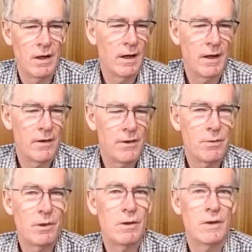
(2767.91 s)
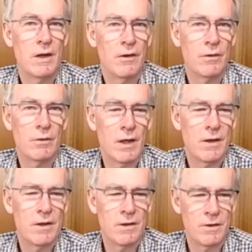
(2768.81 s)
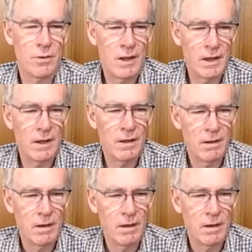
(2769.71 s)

Another 12 years will get it to 20